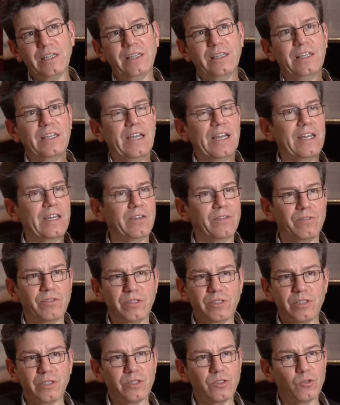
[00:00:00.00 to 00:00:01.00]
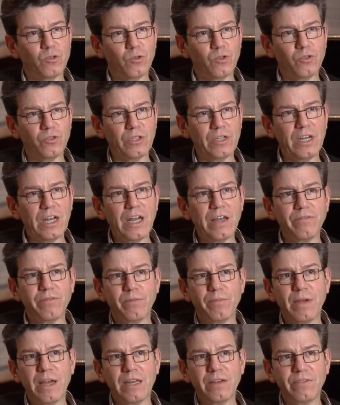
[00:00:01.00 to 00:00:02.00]
at the end of this extraordinary life, a
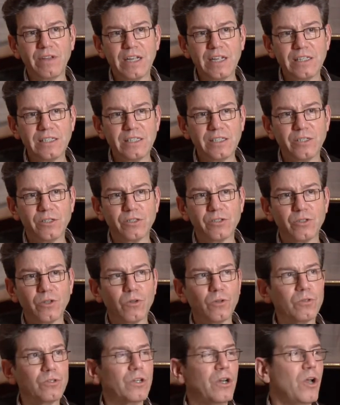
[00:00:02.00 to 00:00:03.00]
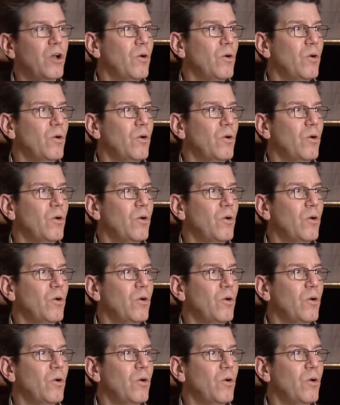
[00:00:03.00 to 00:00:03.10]
man of 80 years old,